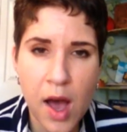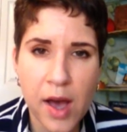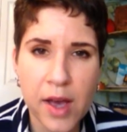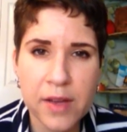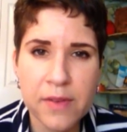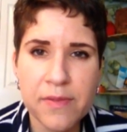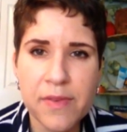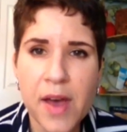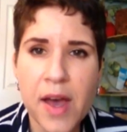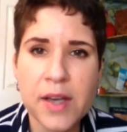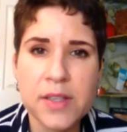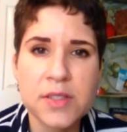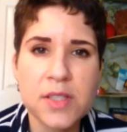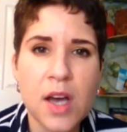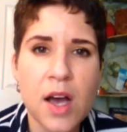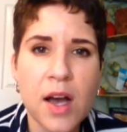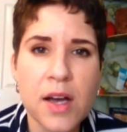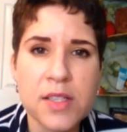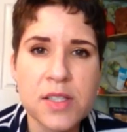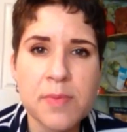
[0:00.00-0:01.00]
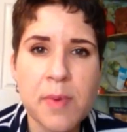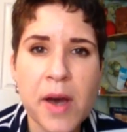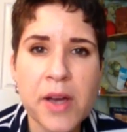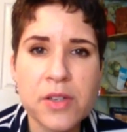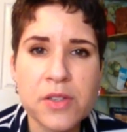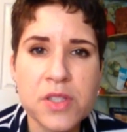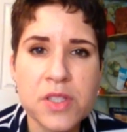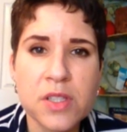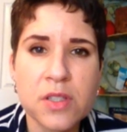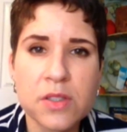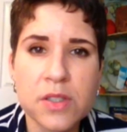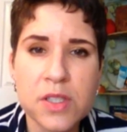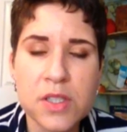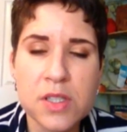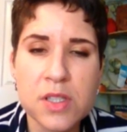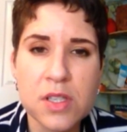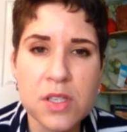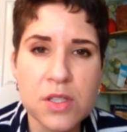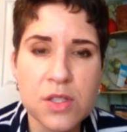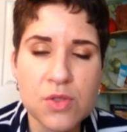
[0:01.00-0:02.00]
In fact, spider silk is
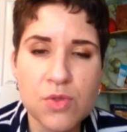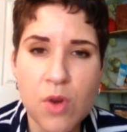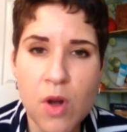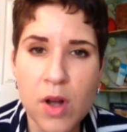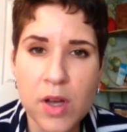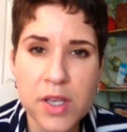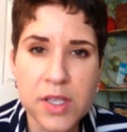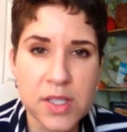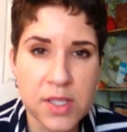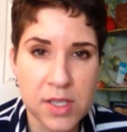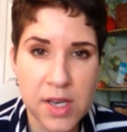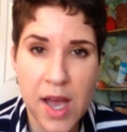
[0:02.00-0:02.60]
the strongest